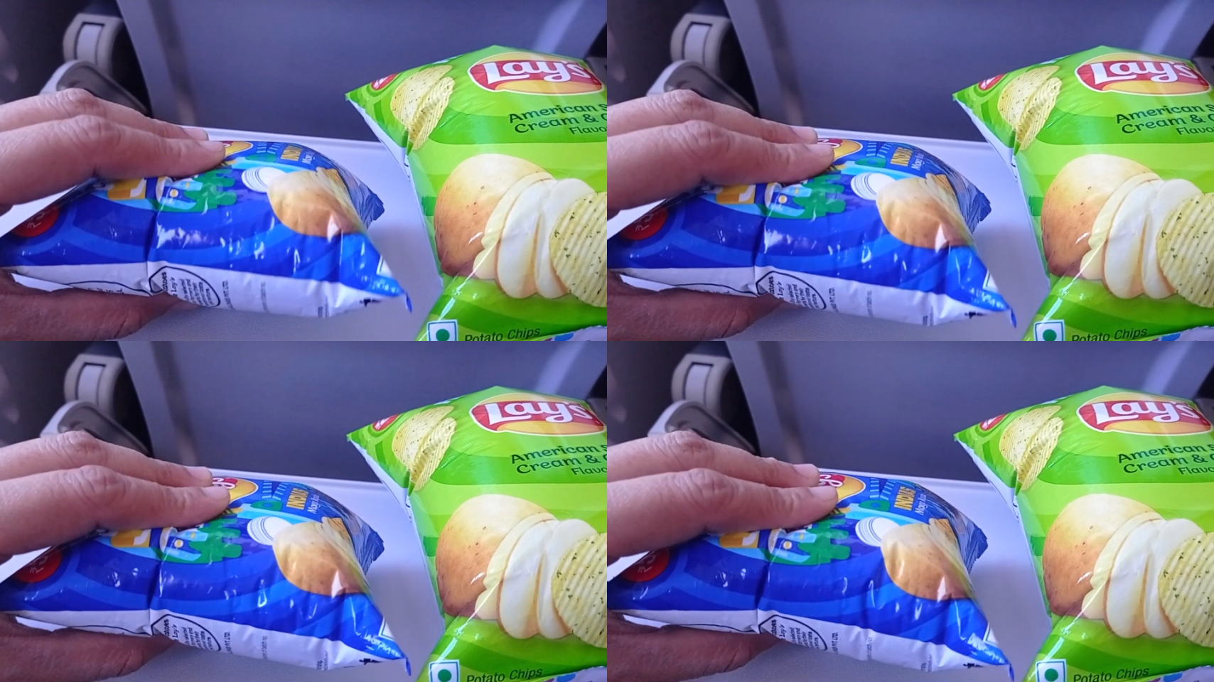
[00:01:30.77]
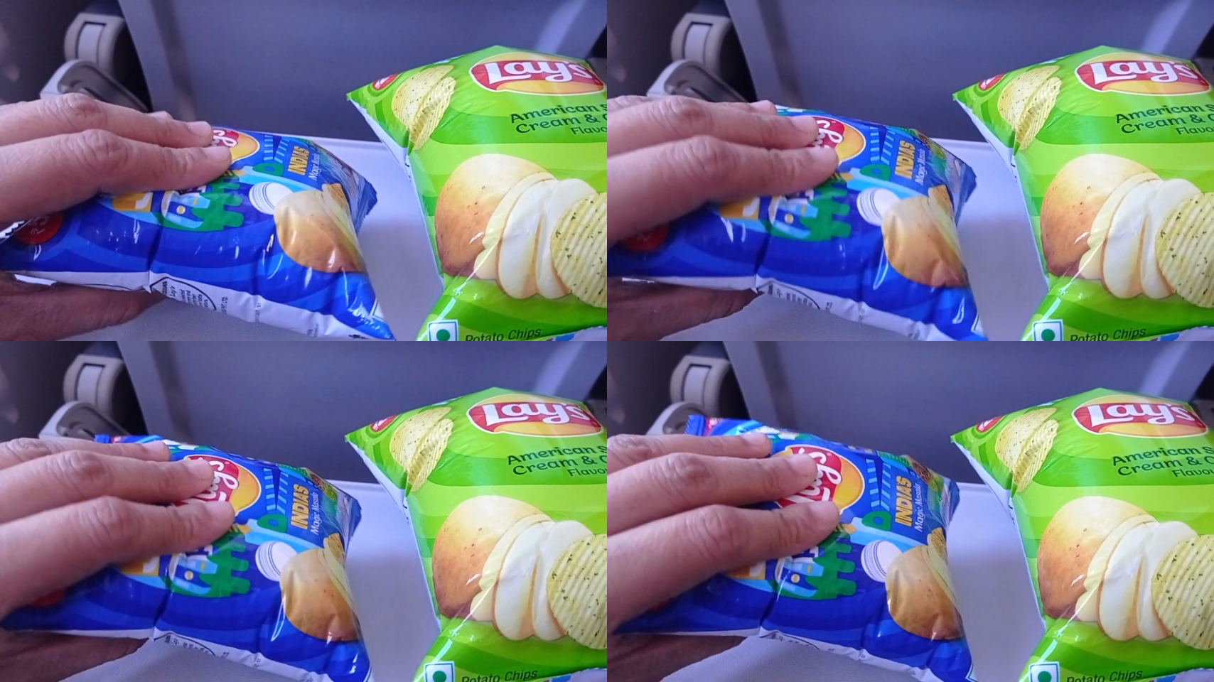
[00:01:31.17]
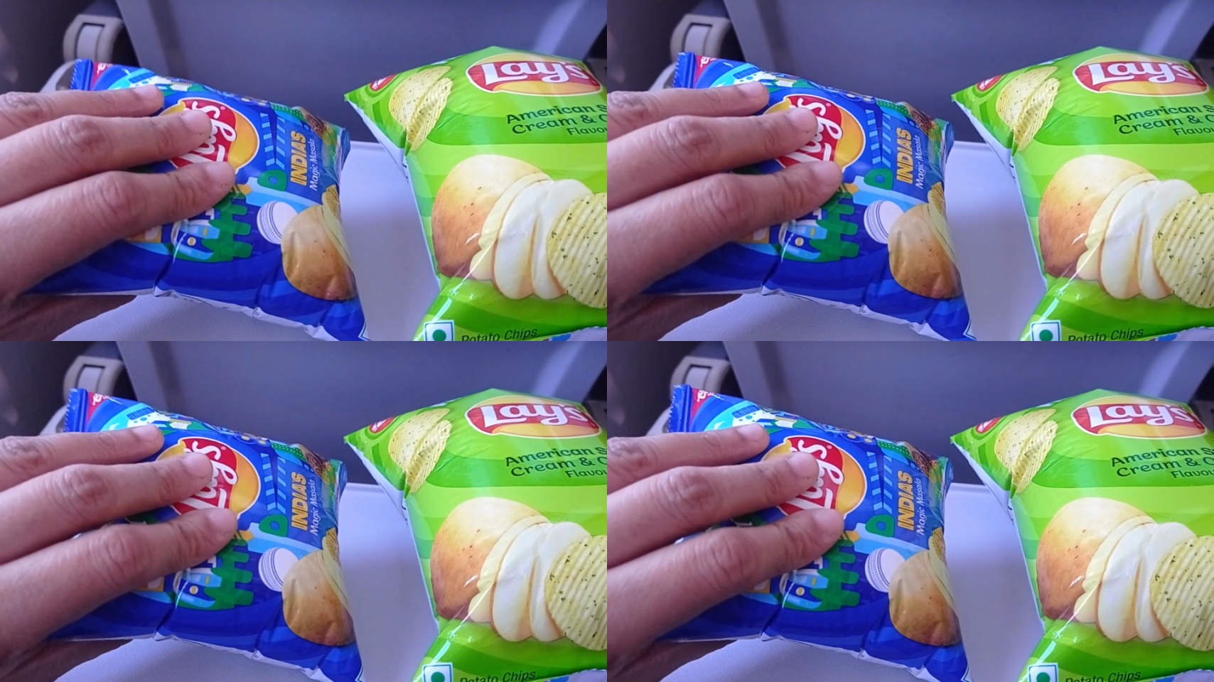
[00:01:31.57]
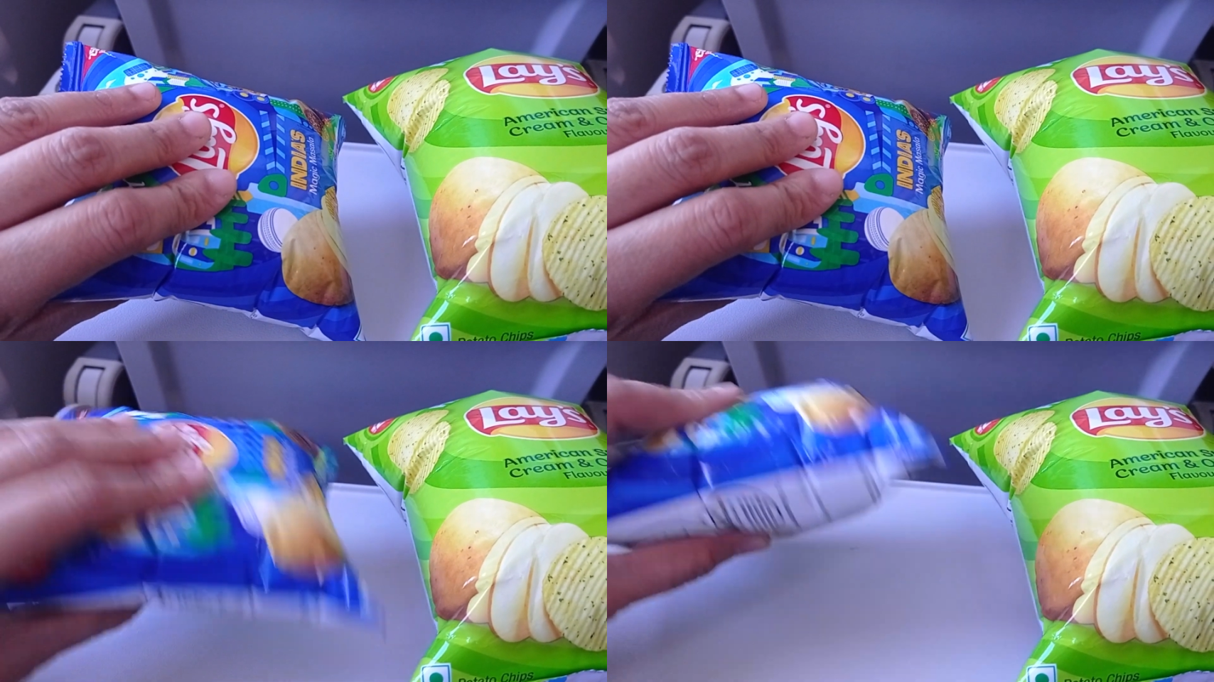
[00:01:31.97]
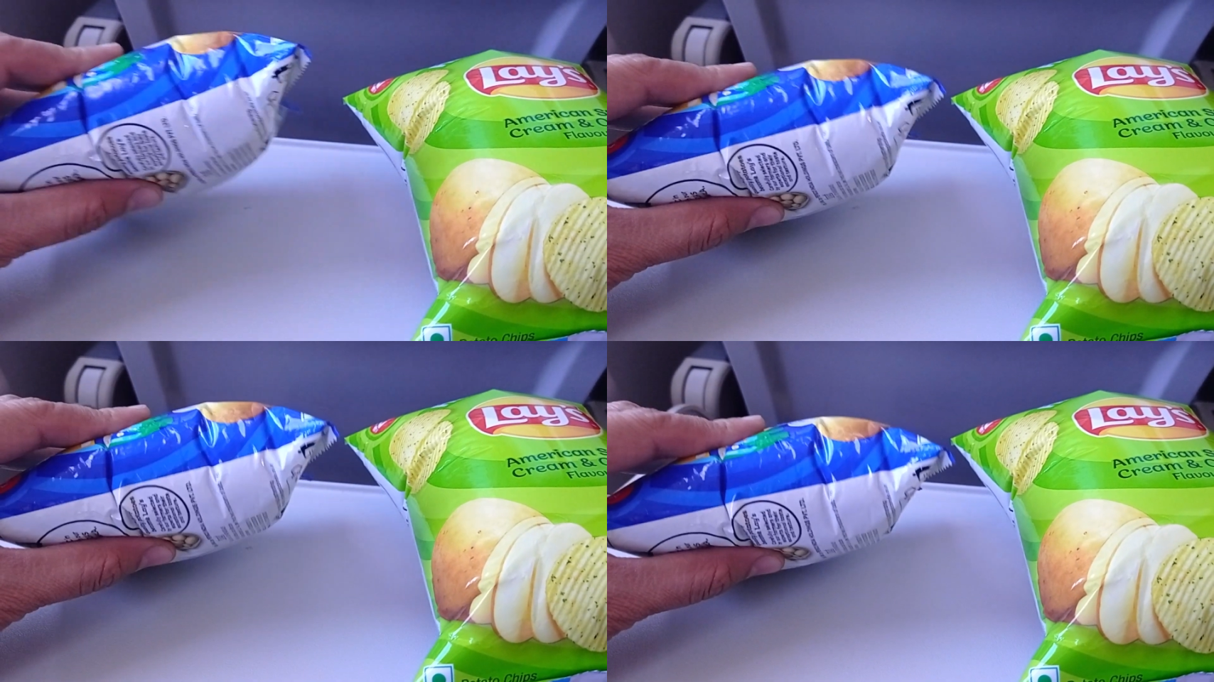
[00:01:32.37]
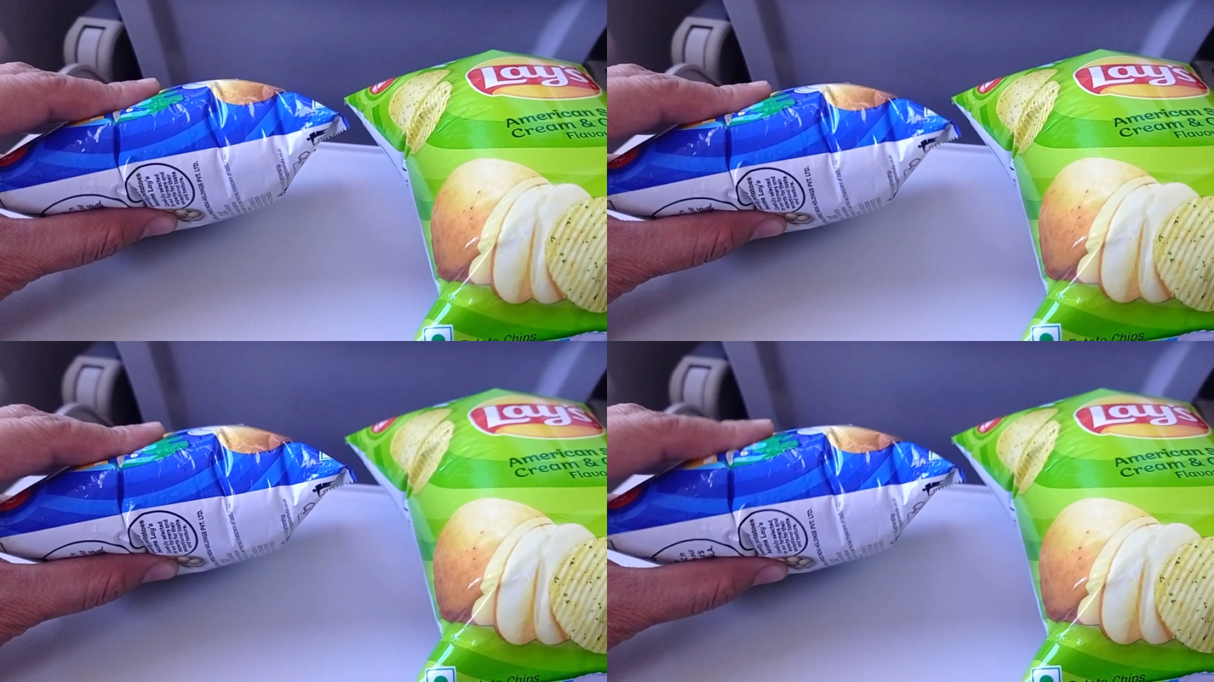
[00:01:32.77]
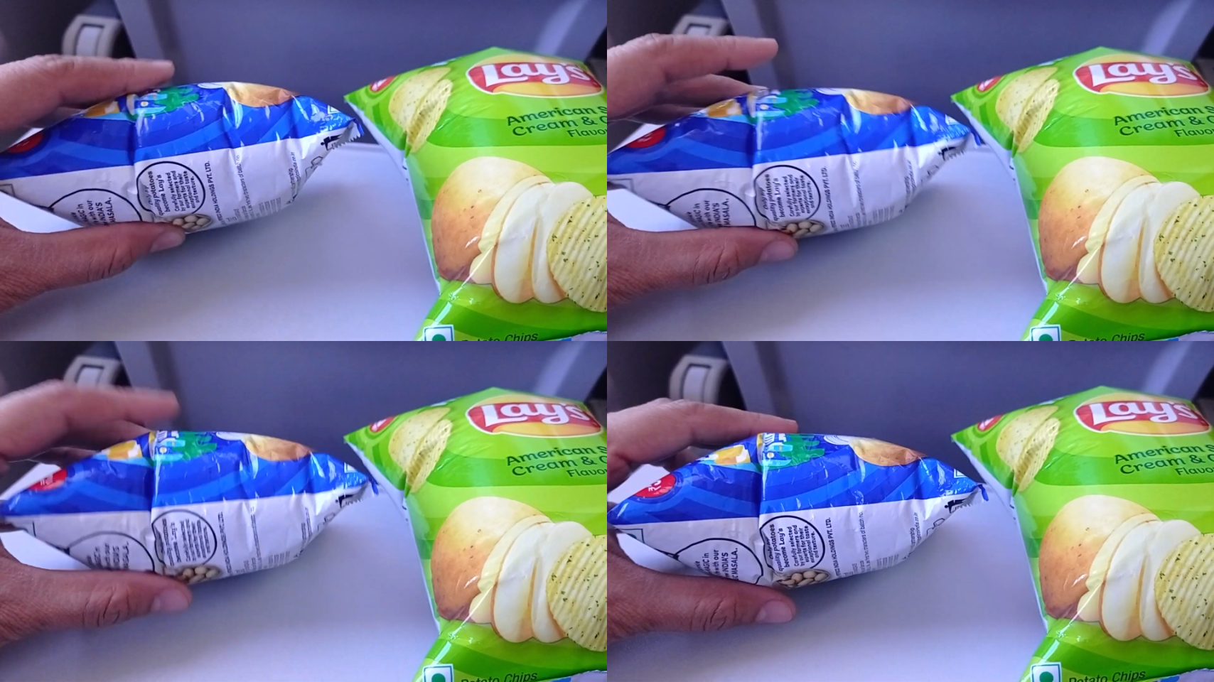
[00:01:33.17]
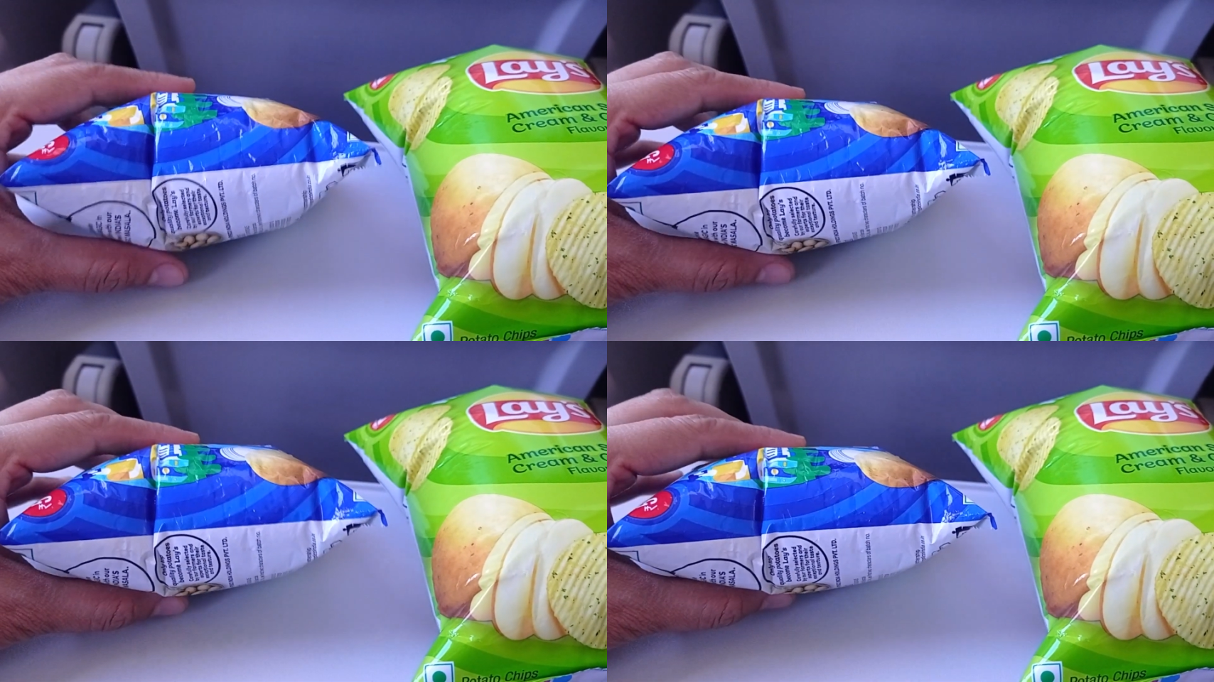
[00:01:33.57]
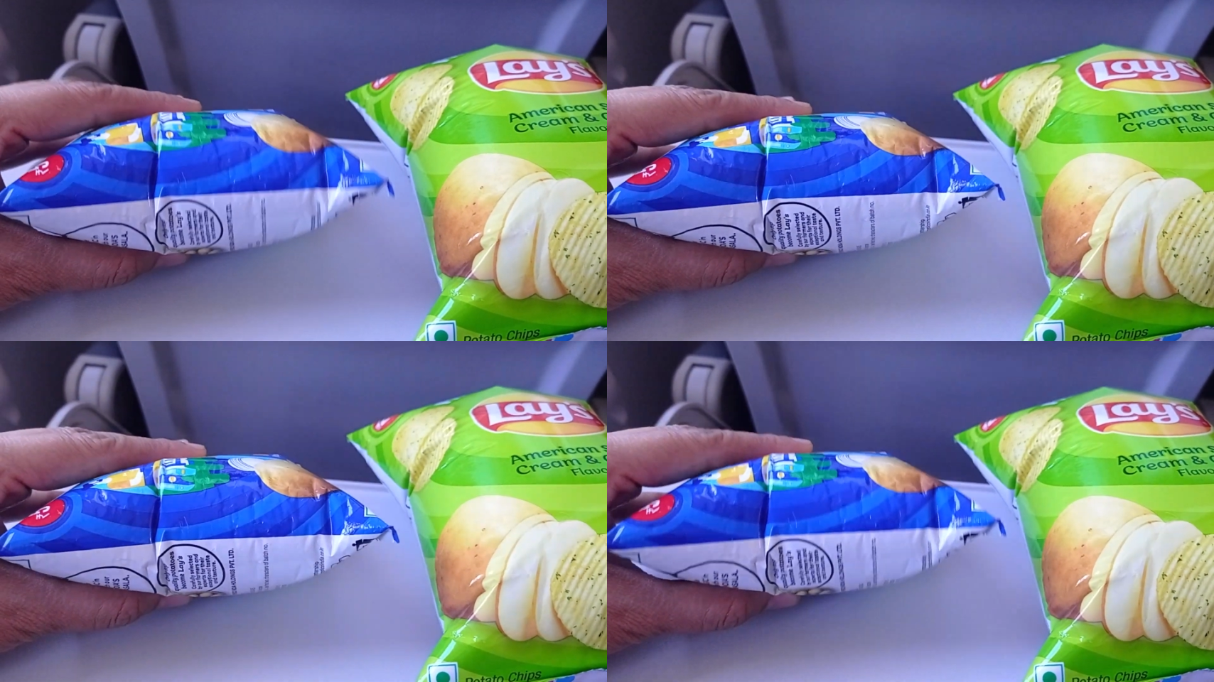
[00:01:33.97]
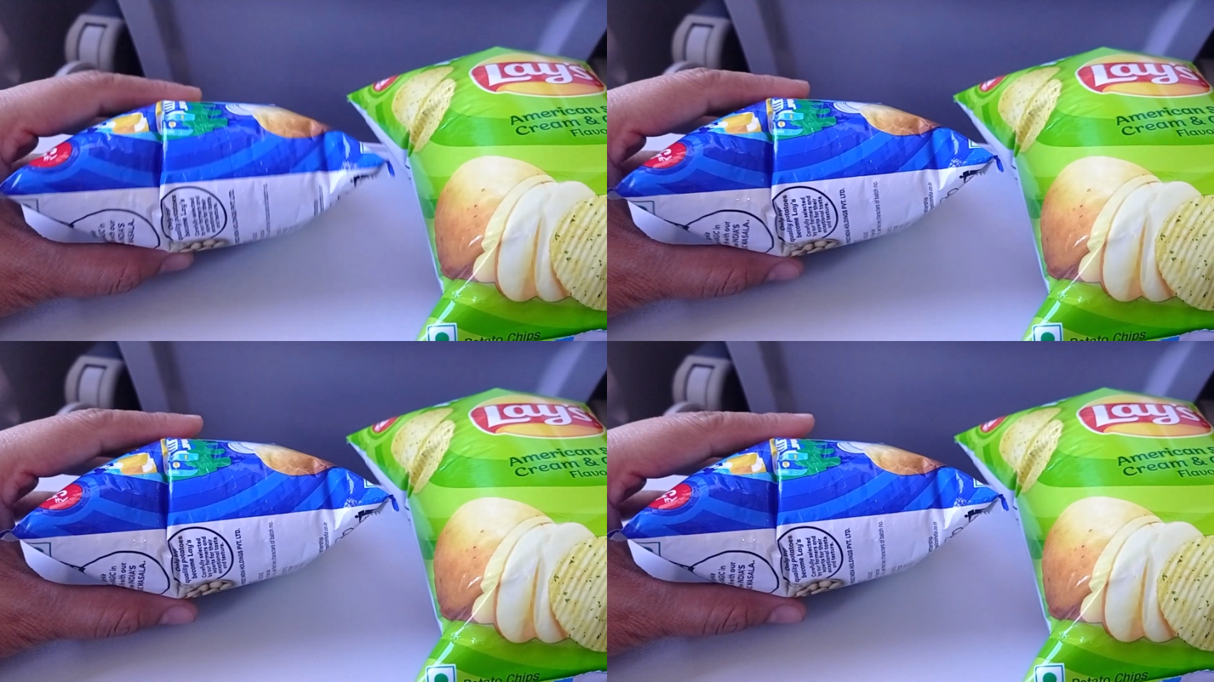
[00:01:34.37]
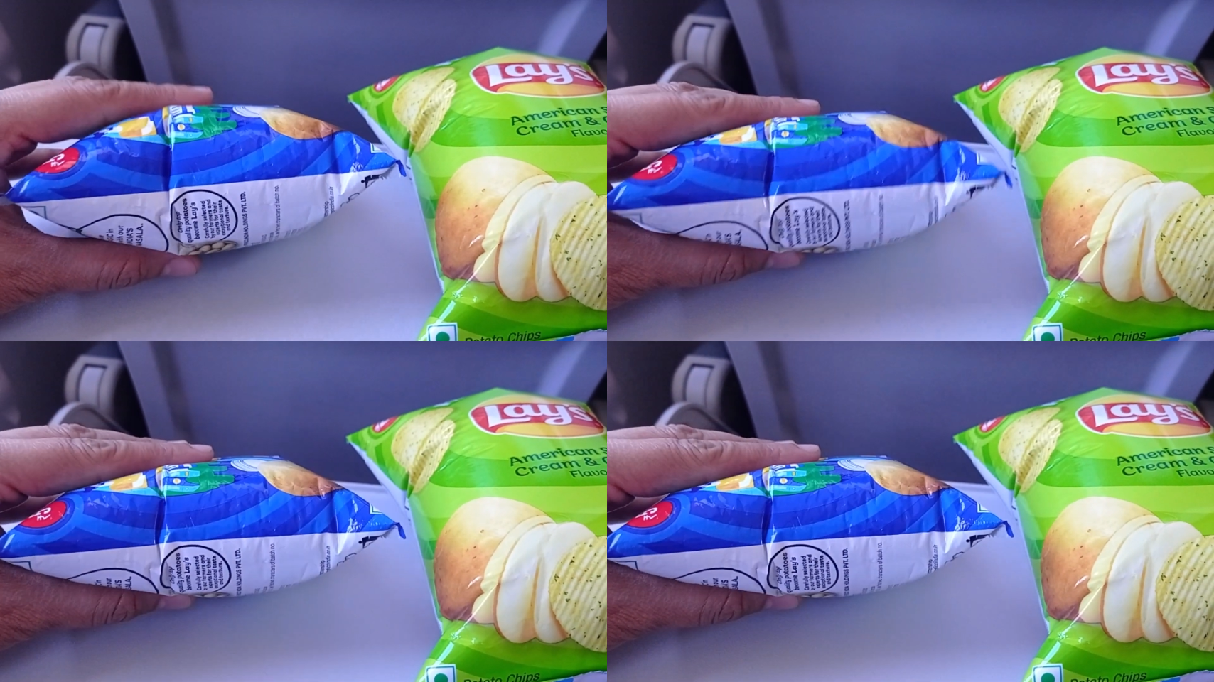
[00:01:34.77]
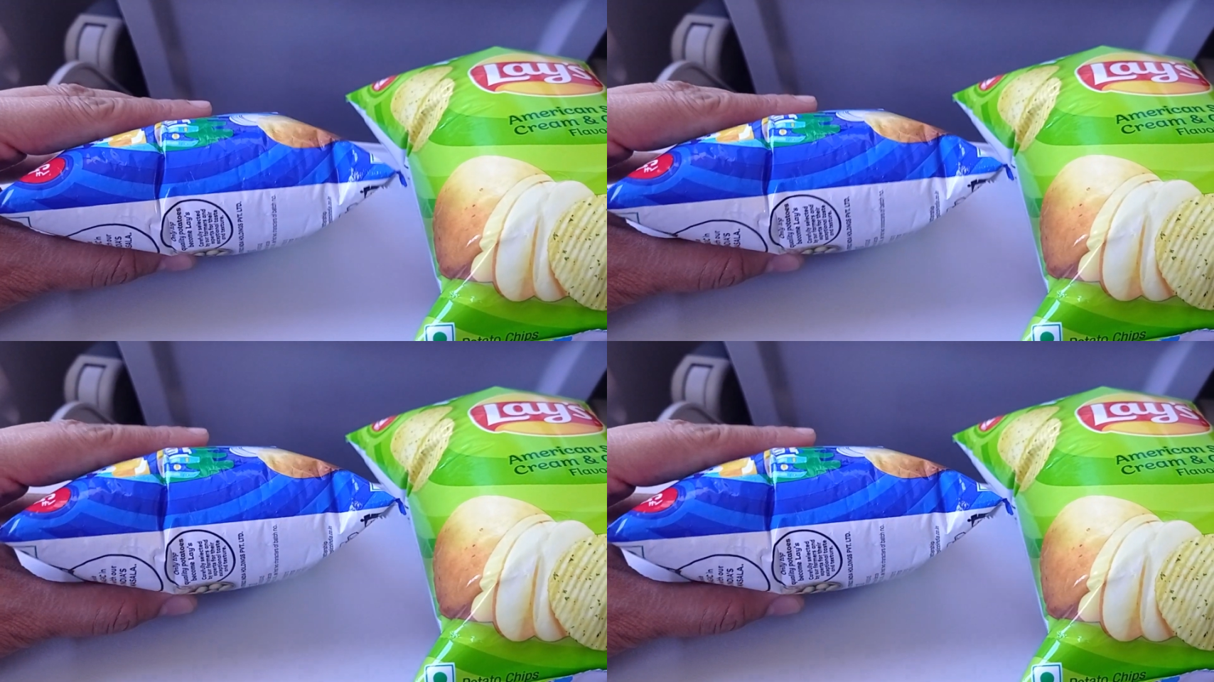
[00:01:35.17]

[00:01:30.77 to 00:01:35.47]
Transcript: [unreadable: no face in view]